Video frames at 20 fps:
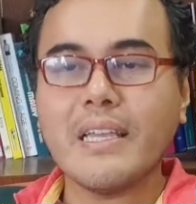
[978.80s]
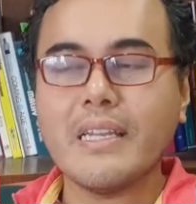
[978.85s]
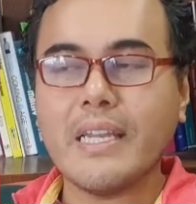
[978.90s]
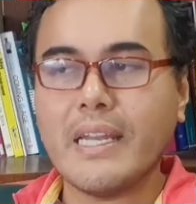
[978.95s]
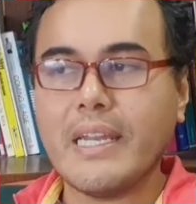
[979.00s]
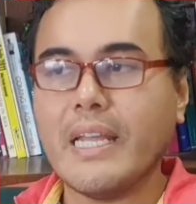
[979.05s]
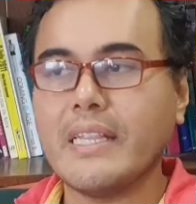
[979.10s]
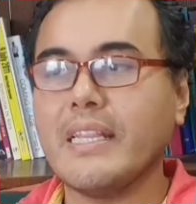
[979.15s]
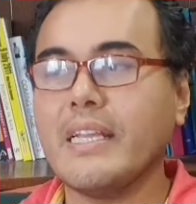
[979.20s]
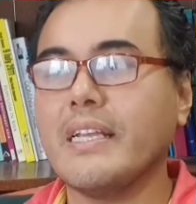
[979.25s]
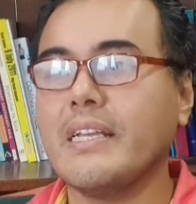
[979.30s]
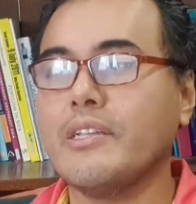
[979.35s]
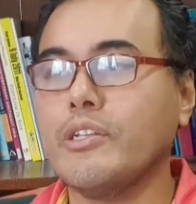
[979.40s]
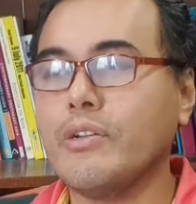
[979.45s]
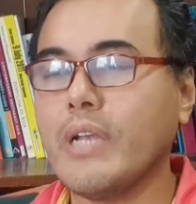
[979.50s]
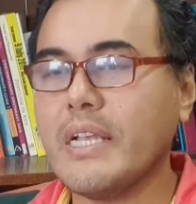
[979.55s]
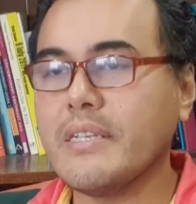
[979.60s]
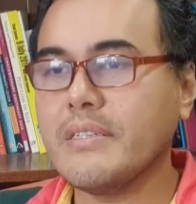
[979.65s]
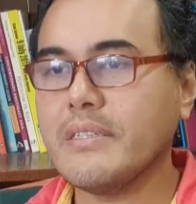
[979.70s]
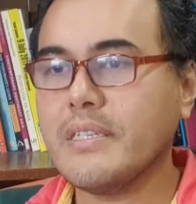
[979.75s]
then I think you
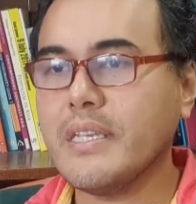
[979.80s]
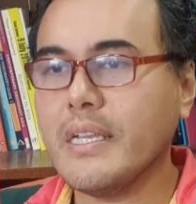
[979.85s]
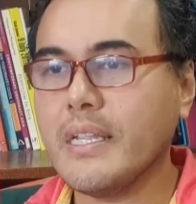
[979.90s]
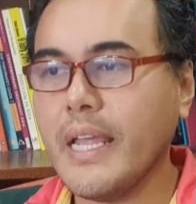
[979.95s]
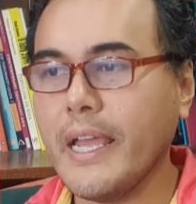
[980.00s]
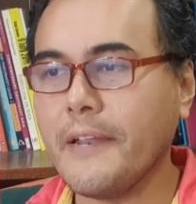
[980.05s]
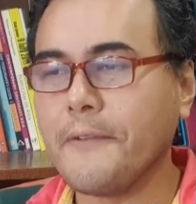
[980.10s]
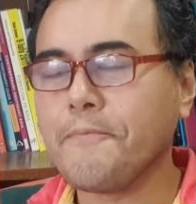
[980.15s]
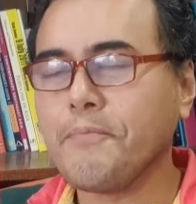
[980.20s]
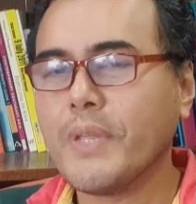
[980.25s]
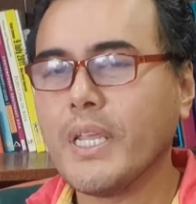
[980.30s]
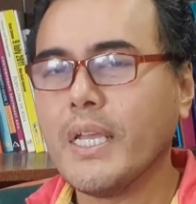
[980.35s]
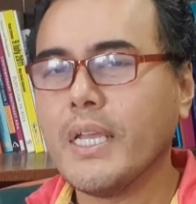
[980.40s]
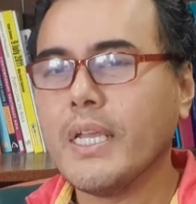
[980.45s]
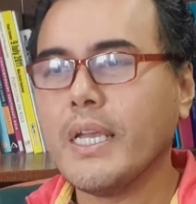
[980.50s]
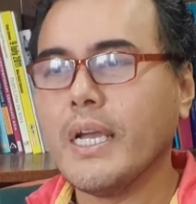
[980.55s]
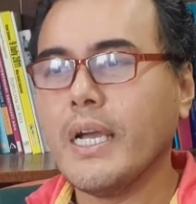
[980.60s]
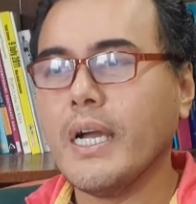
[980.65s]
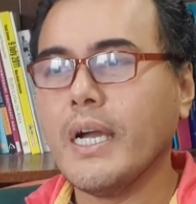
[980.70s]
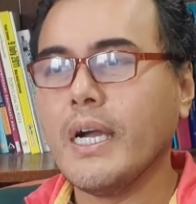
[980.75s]
can see that
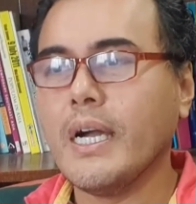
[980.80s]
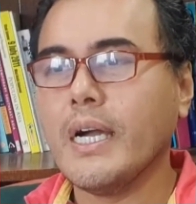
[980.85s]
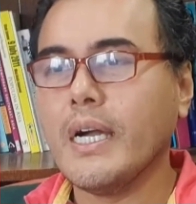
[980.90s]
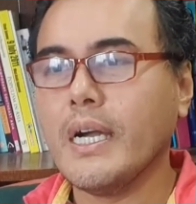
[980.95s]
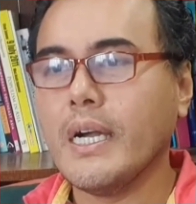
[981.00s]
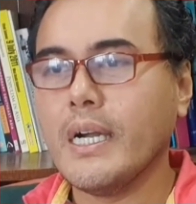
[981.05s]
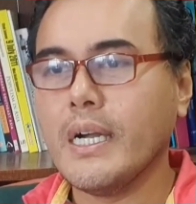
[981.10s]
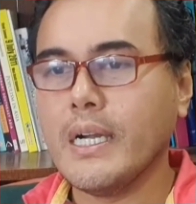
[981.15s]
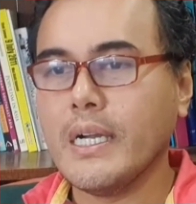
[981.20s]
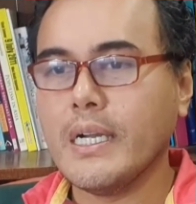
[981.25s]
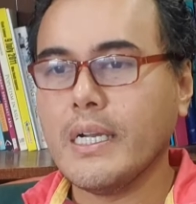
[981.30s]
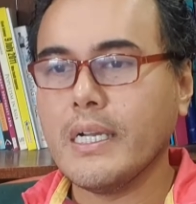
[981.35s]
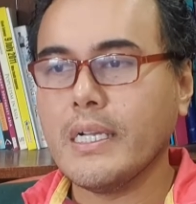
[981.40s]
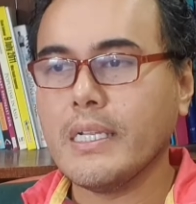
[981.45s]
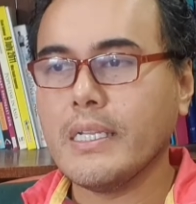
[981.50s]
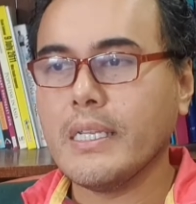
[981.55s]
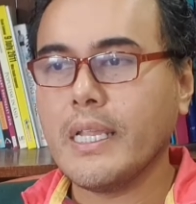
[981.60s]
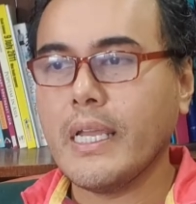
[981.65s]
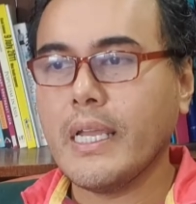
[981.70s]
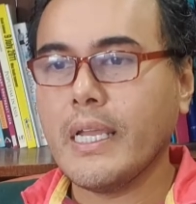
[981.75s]

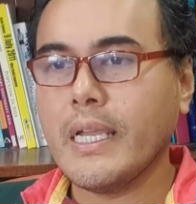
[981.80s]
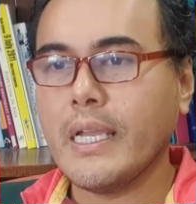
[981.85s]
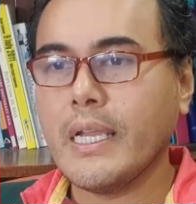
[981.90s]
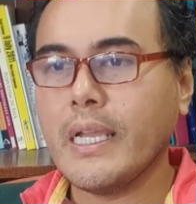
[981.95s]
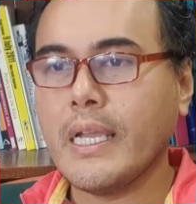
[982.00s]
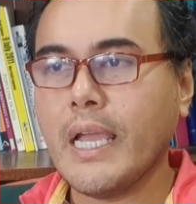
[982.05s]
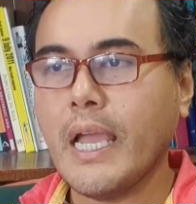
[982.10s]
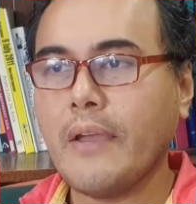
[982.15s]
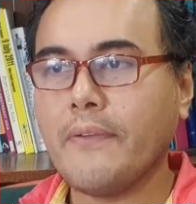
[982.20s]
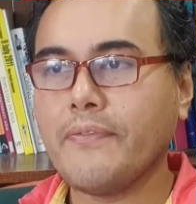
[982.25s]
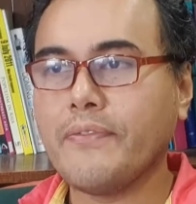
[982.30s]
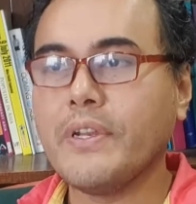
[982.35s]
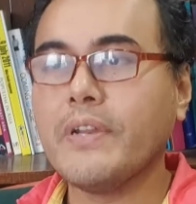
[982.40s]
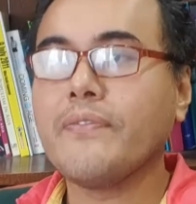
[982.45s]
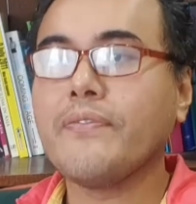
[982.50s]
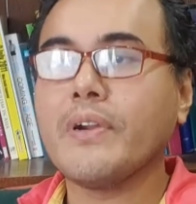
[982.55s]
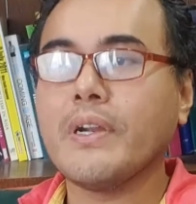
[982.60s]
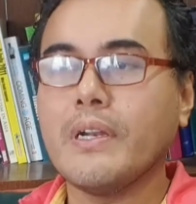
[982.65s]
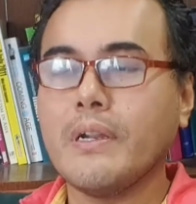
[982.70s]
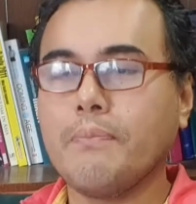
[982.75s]
they have
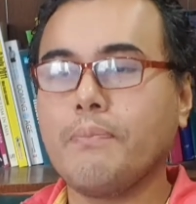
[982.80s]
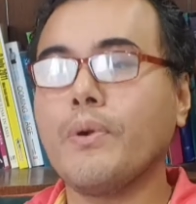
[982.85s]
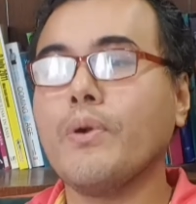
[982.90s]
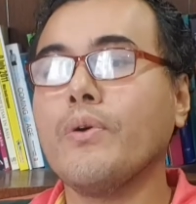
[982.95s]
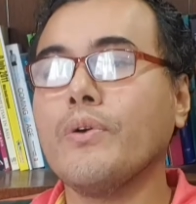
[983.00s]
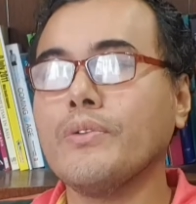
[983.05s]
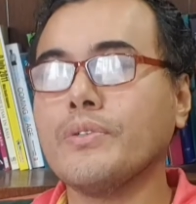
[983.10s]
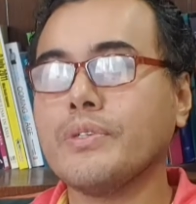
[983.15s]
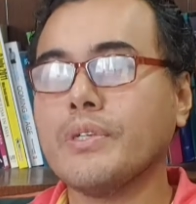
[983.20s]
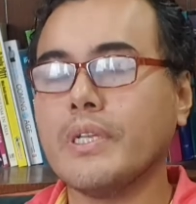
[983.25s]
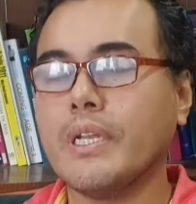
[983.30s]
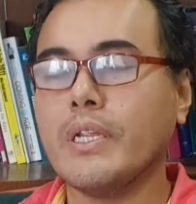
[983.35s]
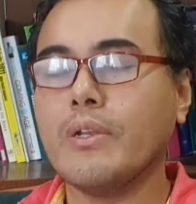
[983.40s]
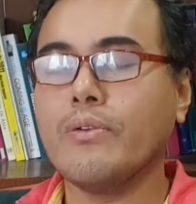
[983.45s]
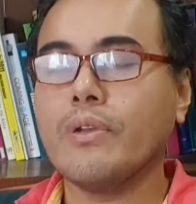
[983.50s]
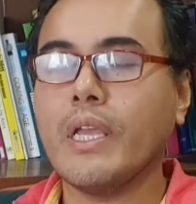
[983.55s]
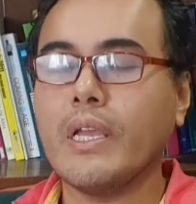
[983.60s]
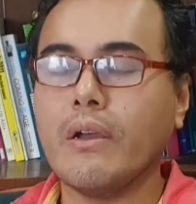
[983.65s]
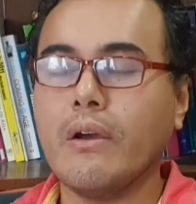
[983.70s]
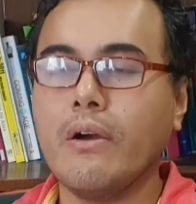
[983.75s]
different approach in
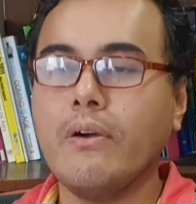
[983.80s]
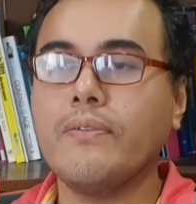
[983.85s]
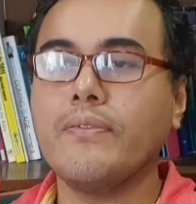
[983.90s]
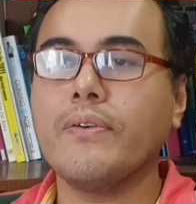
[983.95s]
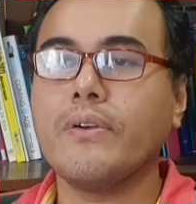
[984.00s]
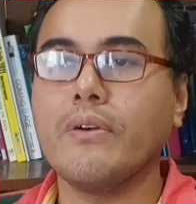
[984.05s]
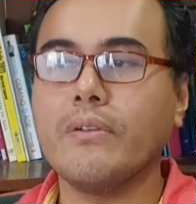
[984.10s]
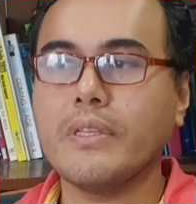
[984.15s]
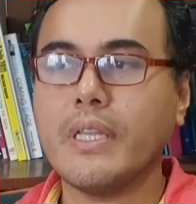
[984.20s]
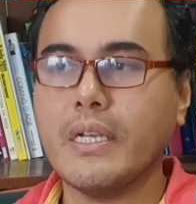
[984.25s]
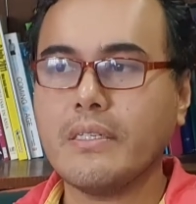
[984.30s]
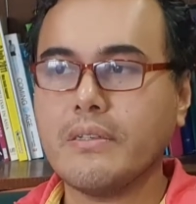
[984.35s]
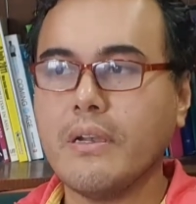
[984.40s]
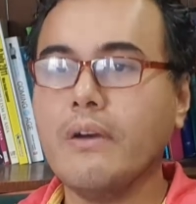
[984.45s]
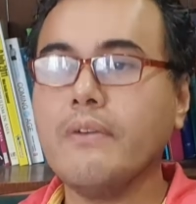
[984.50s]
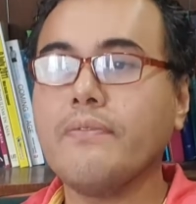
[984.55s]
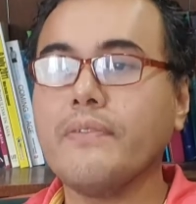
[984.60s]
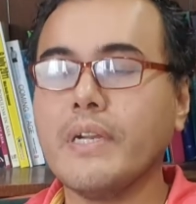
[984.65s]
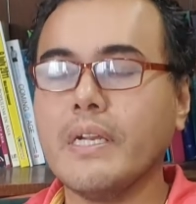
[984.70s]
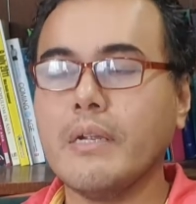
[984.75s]
looking of context
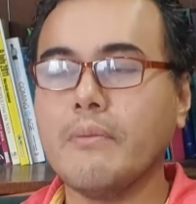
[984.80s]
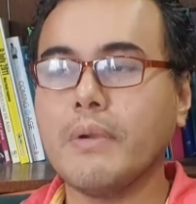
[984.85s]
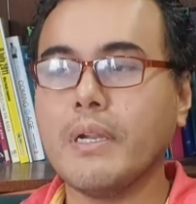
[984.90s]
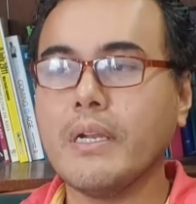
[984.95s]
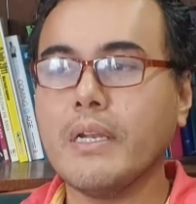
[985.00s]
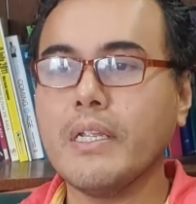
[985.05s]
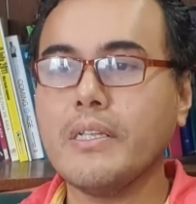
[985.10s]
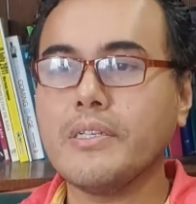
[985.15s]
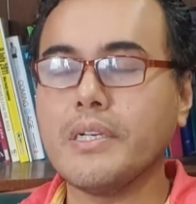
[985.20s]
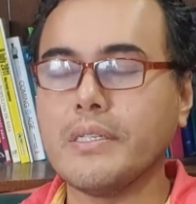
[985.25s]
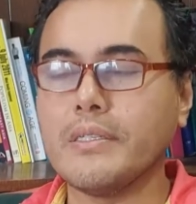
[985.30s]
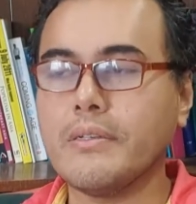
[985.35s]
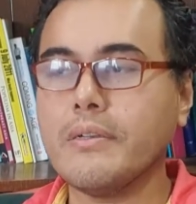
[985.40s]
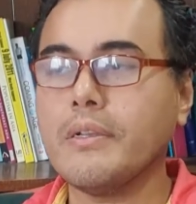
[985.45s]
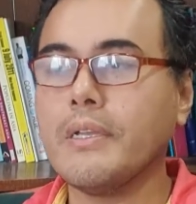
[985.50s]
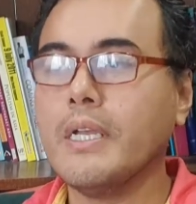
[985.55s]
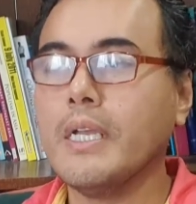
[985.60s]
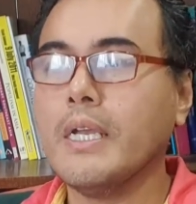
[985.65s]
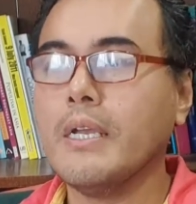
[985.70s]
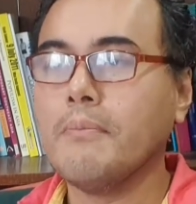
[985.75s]
of freedom of religion.
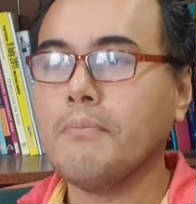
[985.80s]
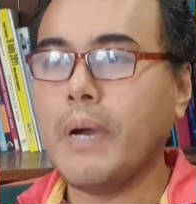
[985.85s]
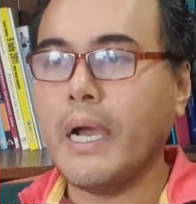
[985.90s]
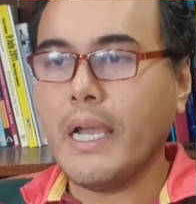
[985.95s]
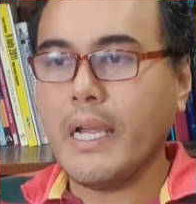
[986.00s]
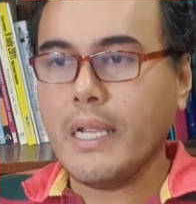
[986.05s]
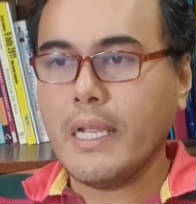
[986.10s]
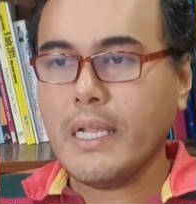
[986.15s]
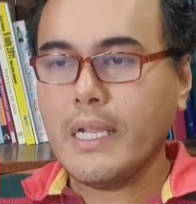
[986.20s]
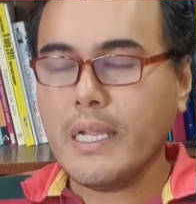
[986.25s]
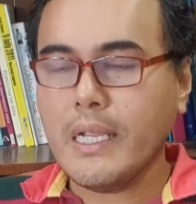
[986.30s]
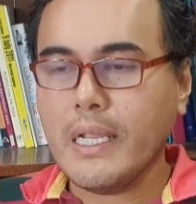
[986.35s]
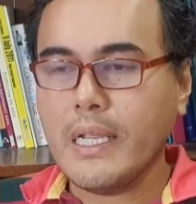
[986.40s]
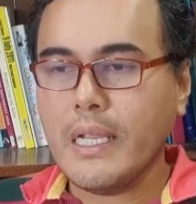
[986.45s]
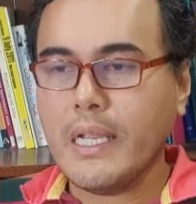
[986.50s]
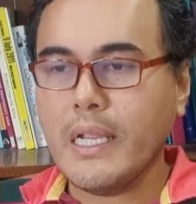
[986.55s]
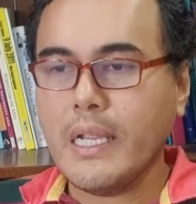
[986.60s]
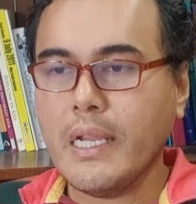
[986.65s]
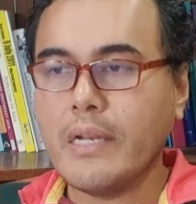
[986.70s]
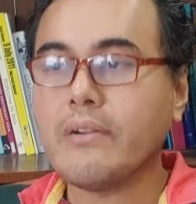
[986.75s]
But
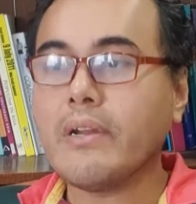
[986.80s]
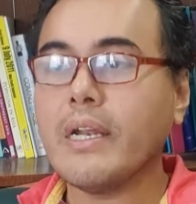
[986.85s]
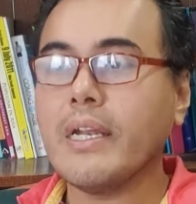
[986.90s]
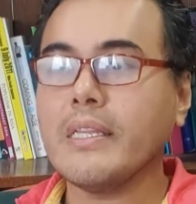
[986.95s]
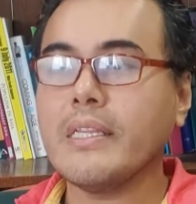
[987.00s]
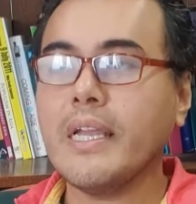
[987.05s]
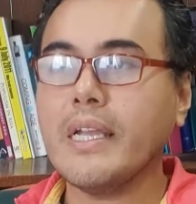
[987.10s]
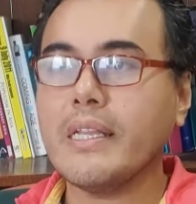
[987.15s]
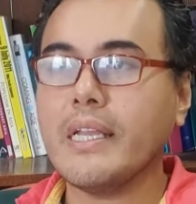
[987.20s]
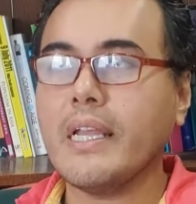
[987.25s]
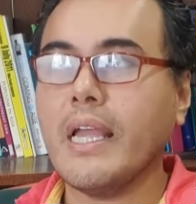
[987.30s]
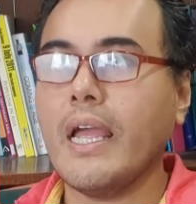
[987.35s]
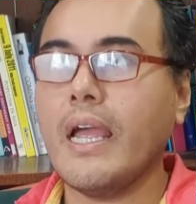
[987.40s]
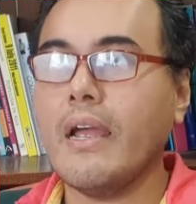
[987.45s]
in reality, I think